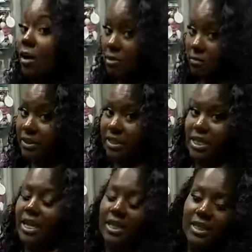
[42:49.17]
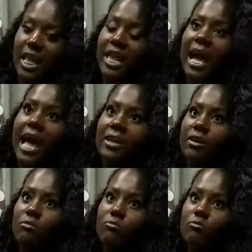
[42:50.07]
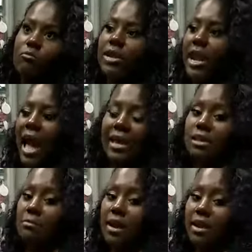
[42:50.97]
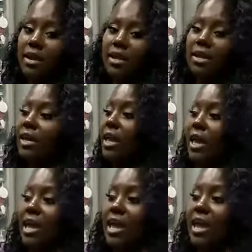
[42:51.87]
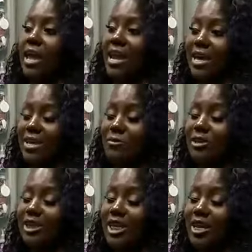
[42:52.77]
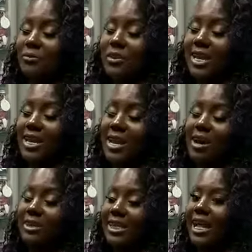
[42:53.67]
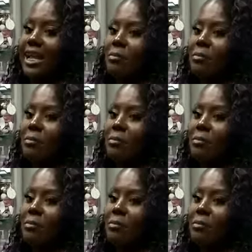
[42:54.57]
All the way to the end. Like, I know when I get my hair cut... And I get it reshaped, and then I'll style it.